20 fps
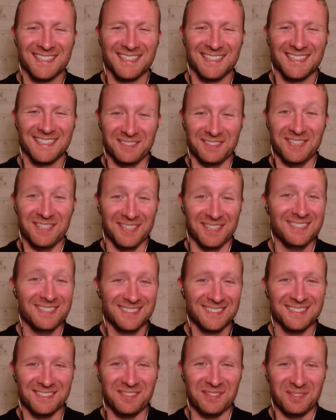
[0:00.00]
You
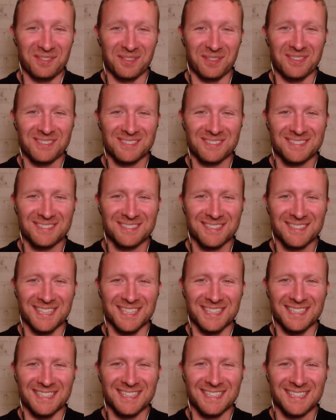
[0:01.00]
done? You through?
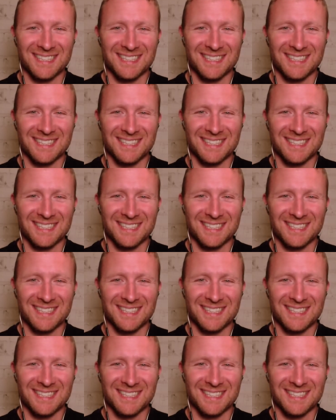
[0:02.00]
Yeah.